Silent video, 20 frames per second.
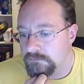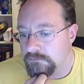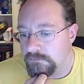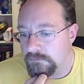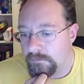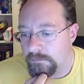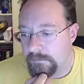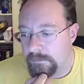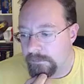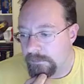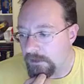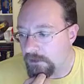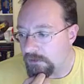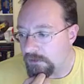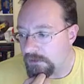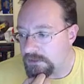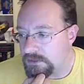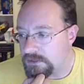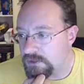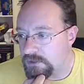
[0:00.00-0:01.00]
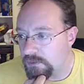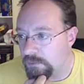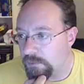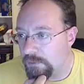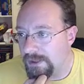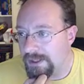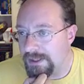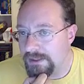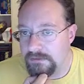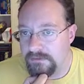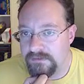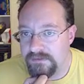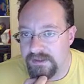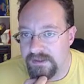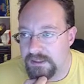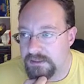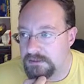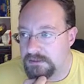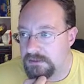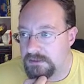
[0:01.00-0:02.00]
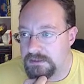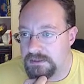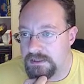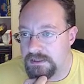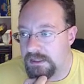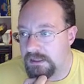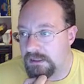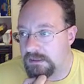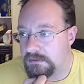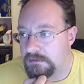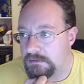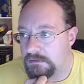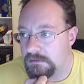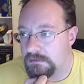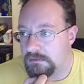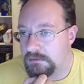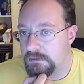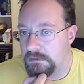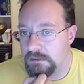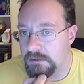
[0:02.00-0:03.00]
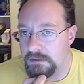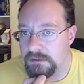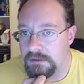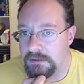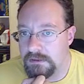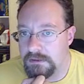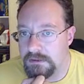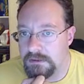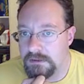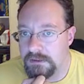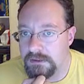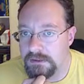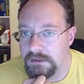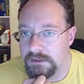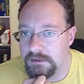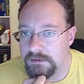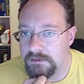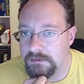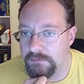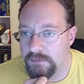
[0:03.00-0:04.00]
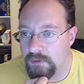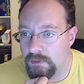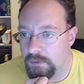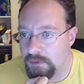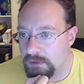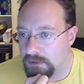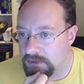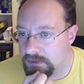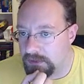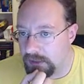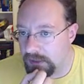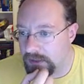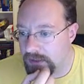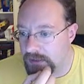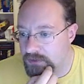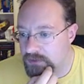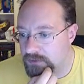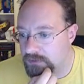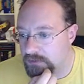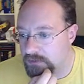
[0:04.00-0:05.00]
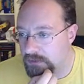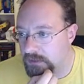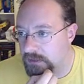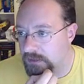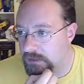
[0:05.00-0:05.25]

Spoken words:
Alright, so while that does that, I am going to actually